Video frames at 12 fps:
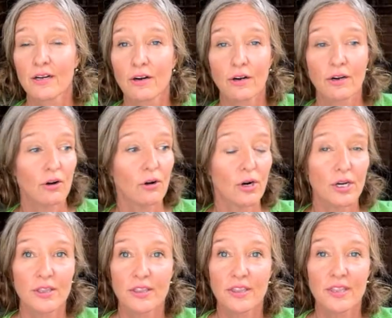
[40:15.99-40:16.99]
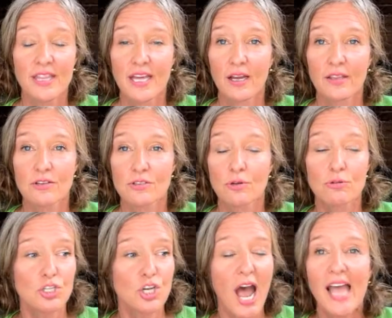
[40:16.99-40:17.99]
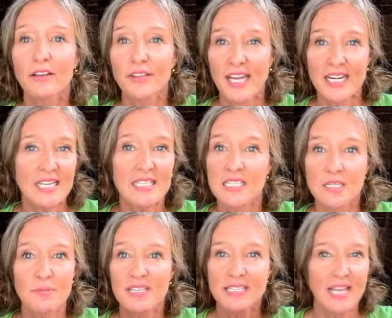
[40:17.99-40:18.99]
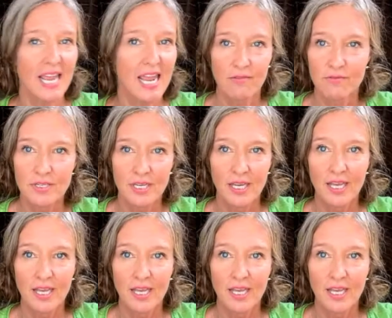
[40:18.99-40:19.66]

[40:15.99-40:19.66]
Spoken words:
Or there's no child that needs to be saved